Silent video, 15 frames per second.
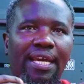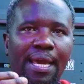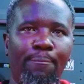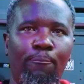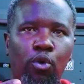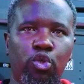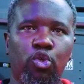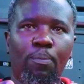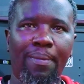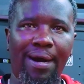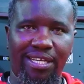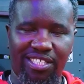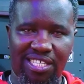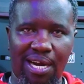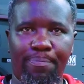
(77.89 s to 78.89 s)
able to
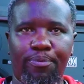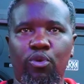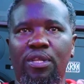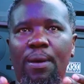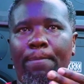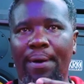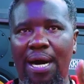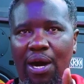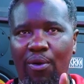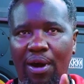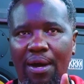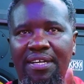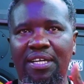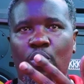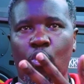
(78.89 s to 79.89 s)
match up to the
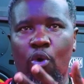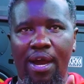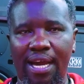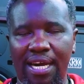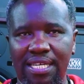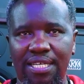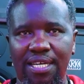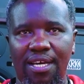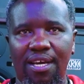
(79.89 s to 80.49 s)
power required